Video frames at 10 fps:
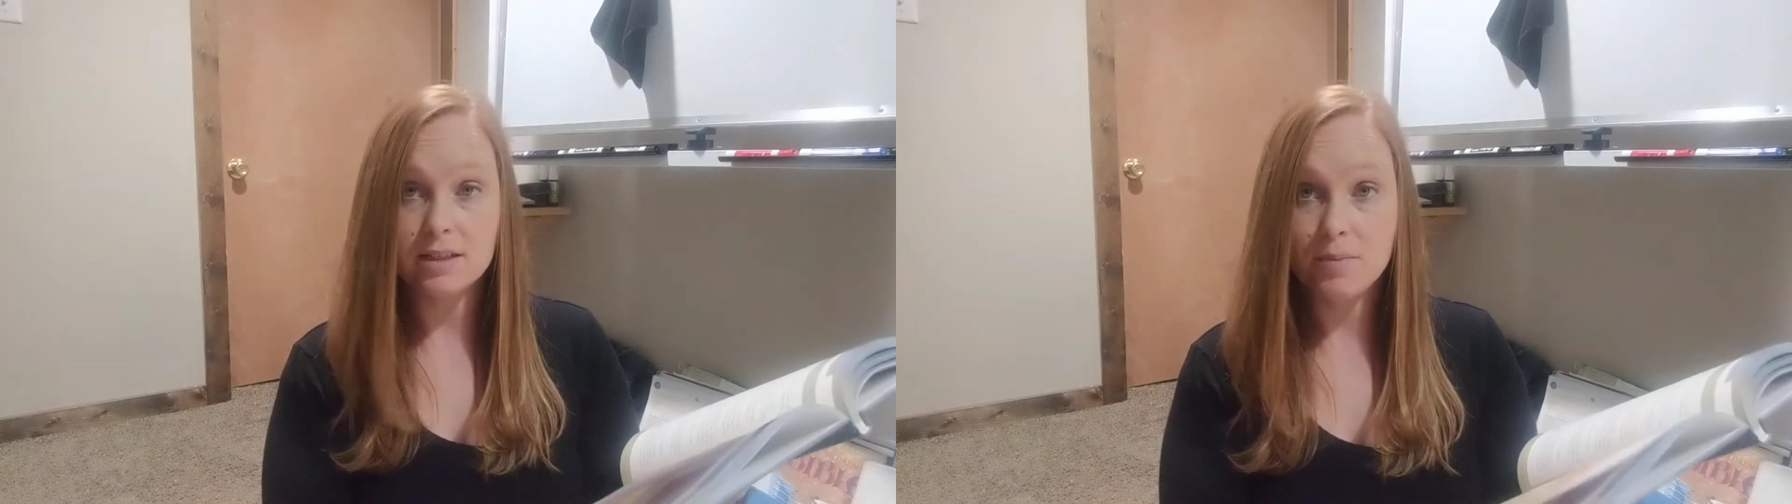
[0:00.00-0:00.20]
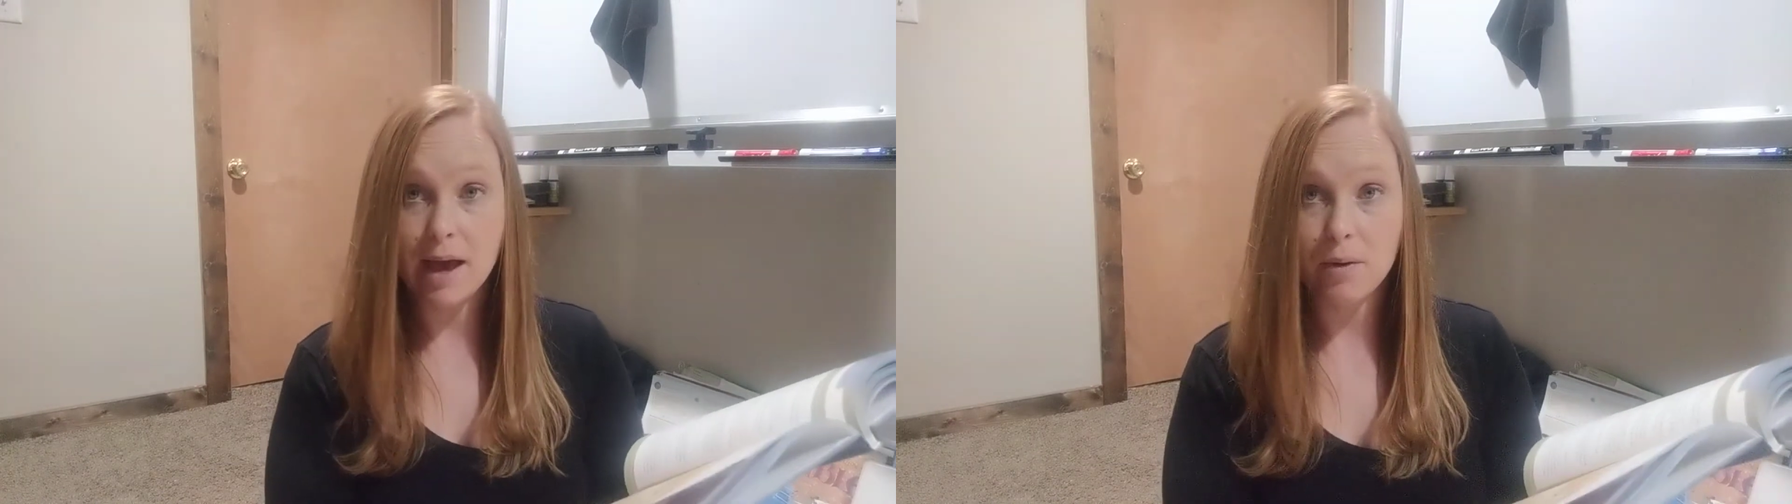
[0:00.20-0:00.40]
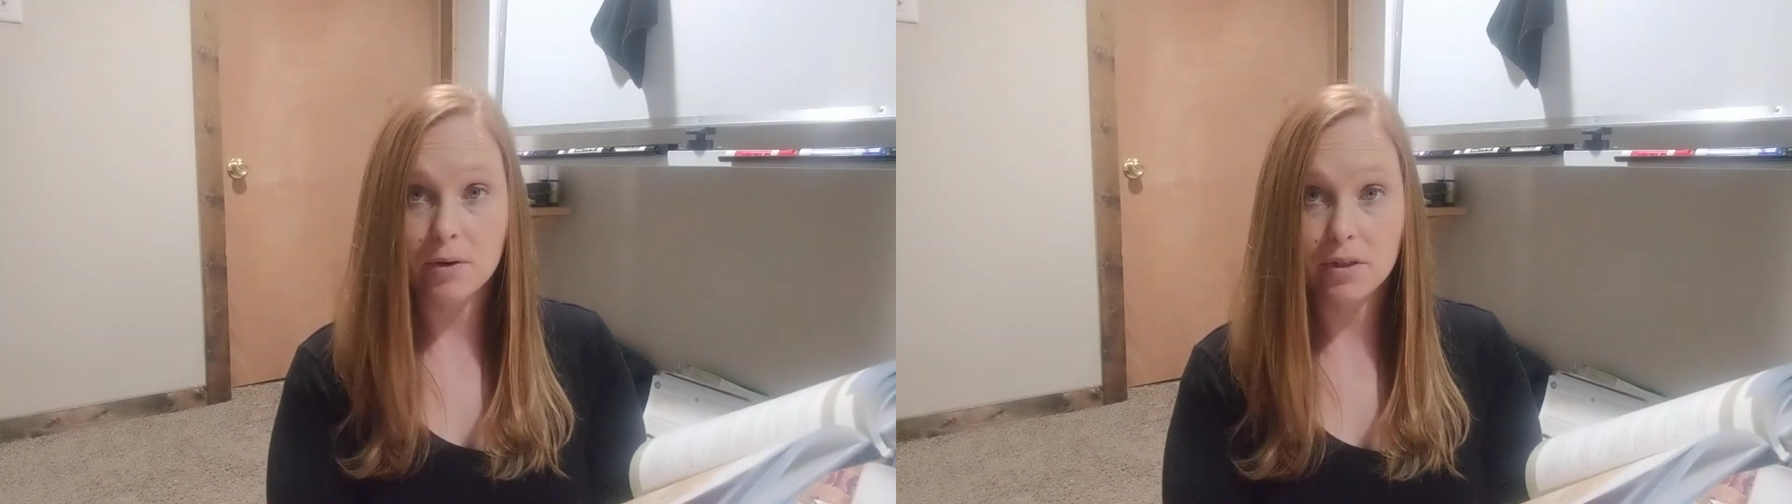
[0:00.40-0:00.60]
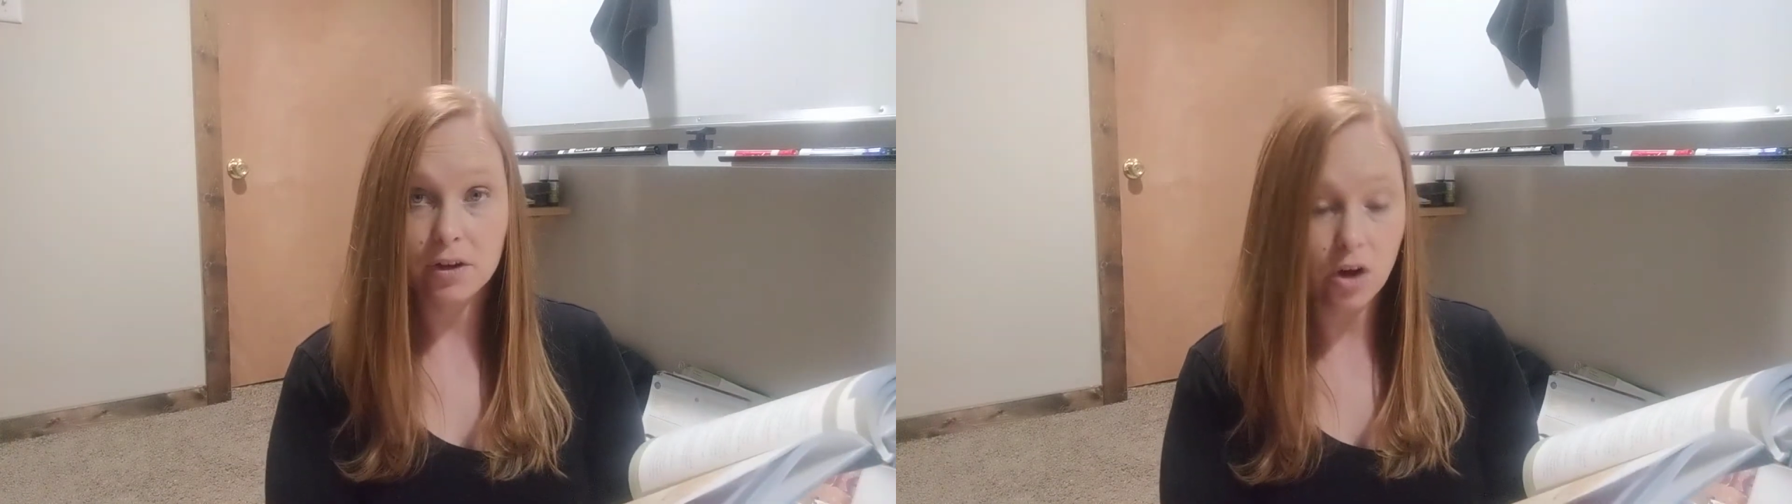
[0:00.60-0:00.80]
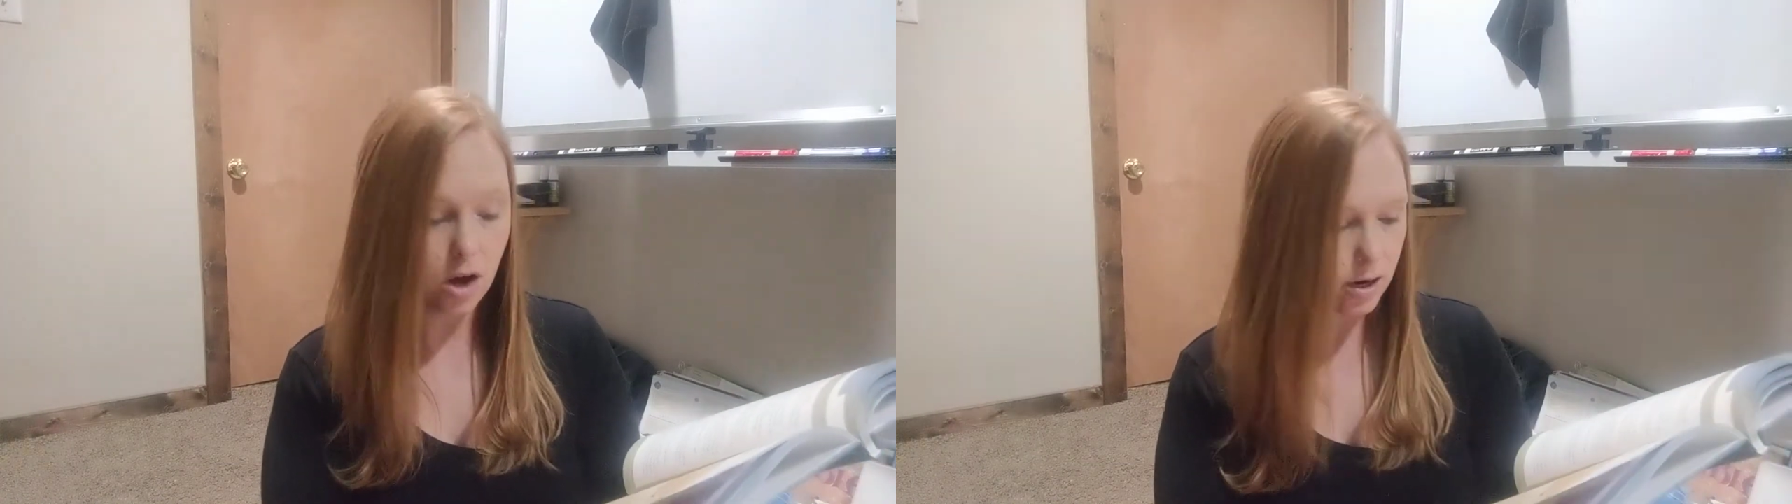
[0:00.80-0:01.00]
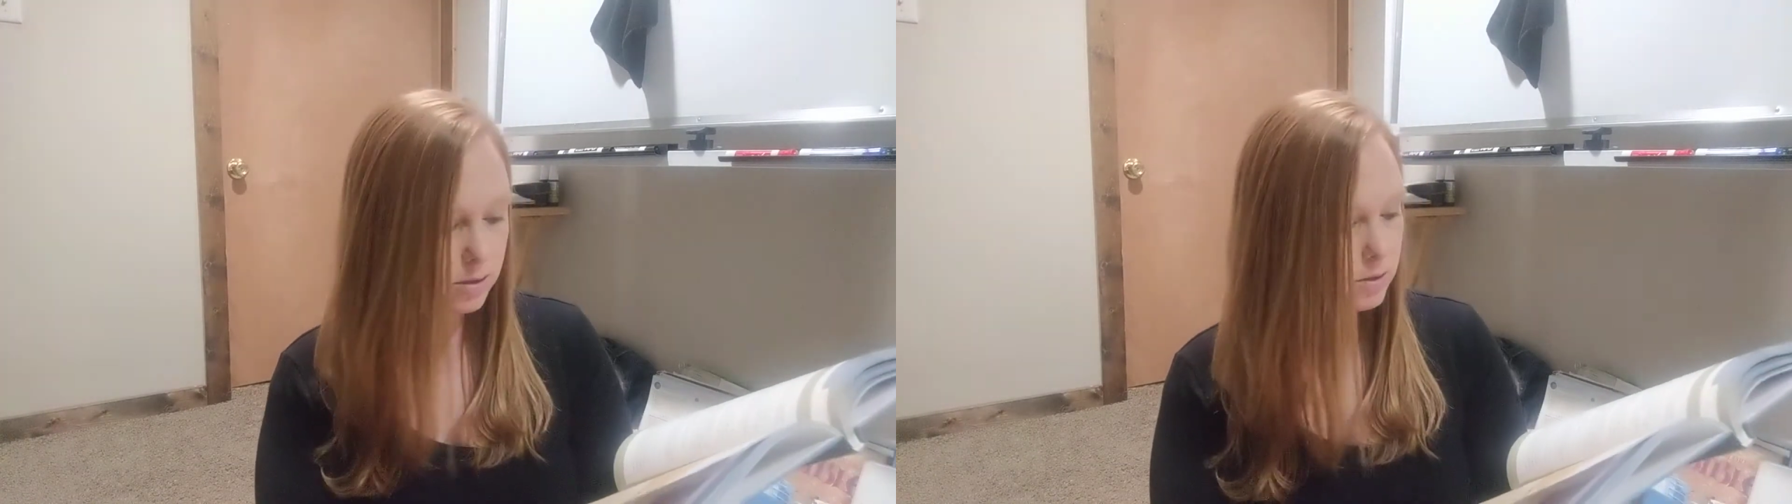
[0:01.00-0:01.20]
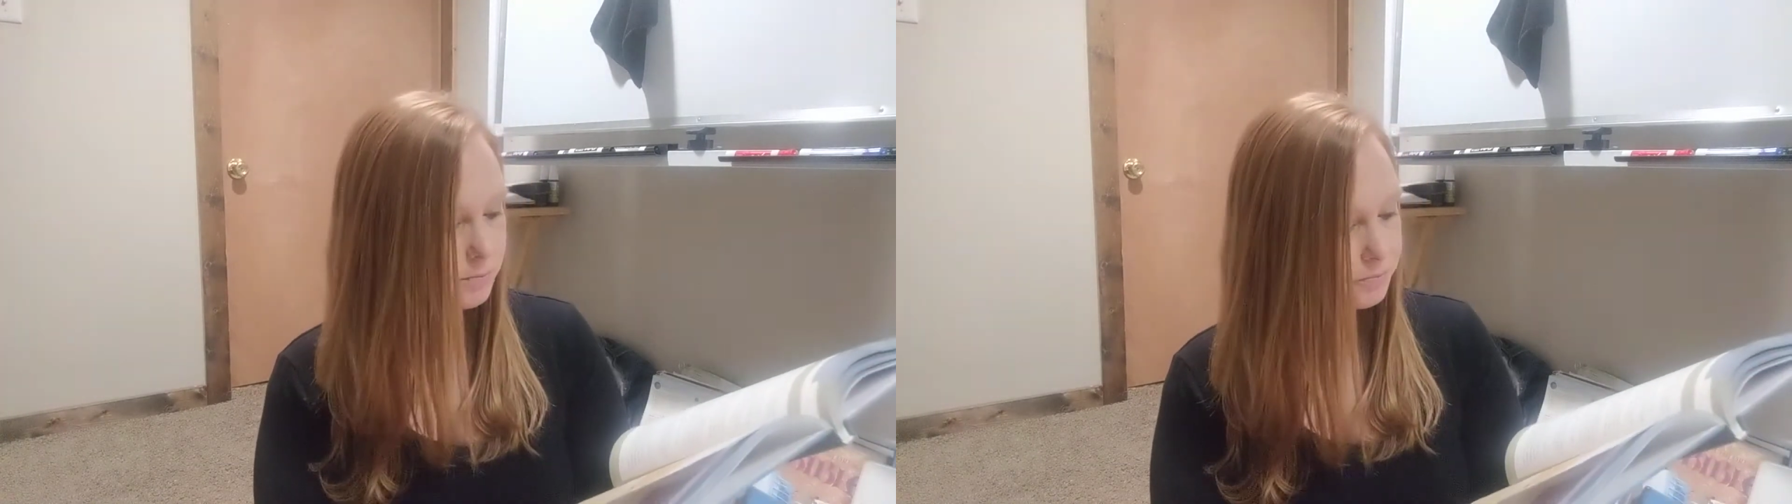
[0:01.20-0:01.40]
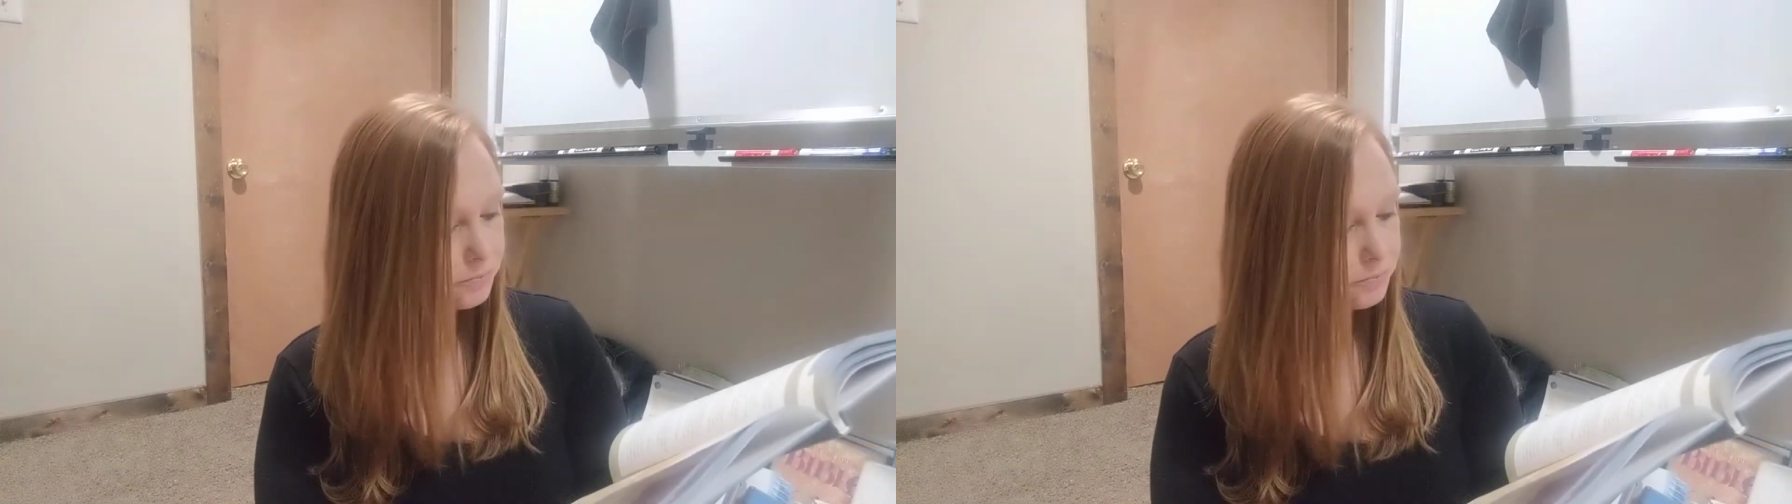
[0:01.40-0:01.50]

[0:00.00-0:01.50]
to power their cars.